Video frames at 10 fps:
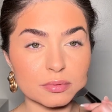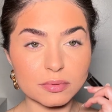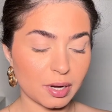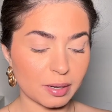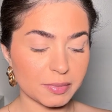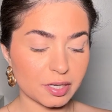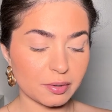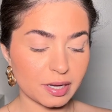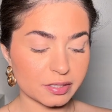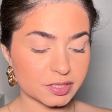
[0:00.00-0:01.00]
I'm gonna go
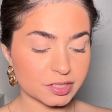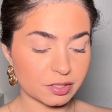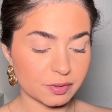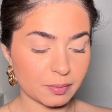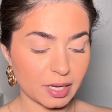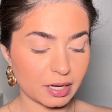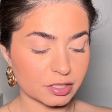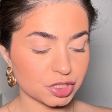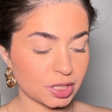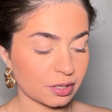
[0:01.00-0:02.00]
ahead and start with my
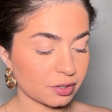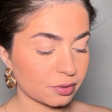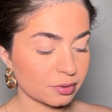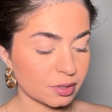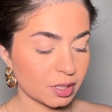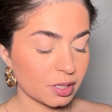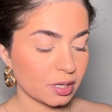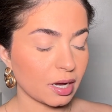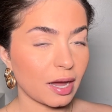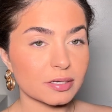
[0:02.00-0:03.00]
eyeshadow.
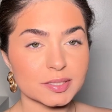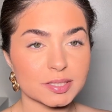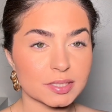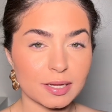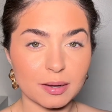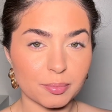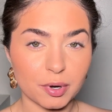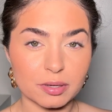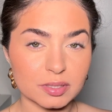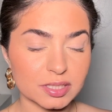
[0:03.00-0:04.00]
I just use like a
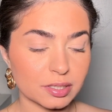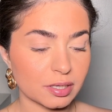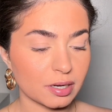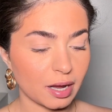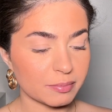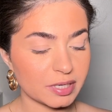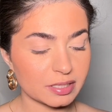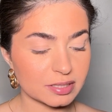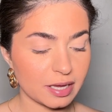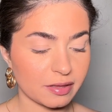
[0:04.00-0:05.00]
bronzer. I'm
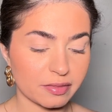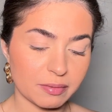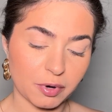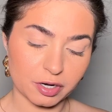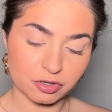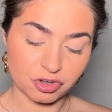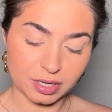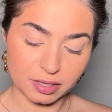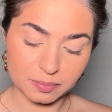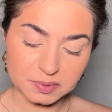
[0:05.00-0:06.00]
gonna take the Marc
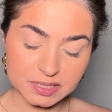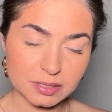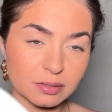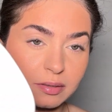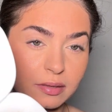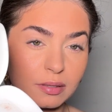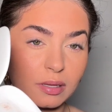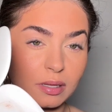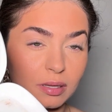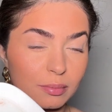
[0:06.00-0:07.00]
Jacobs
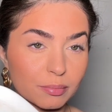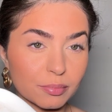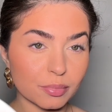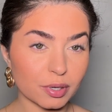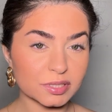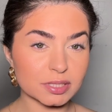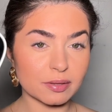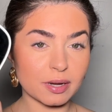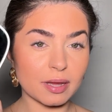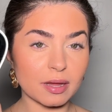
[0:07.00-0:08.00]
bronzer
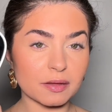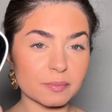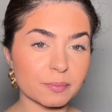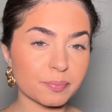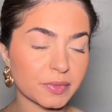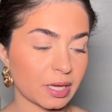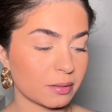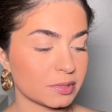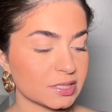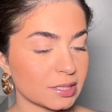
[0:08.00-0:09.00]
that I have, and
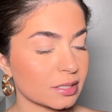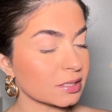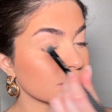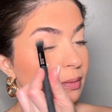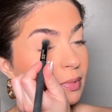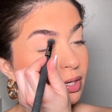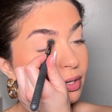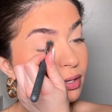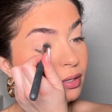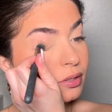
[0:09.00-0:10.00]
I'm using it as my mirror.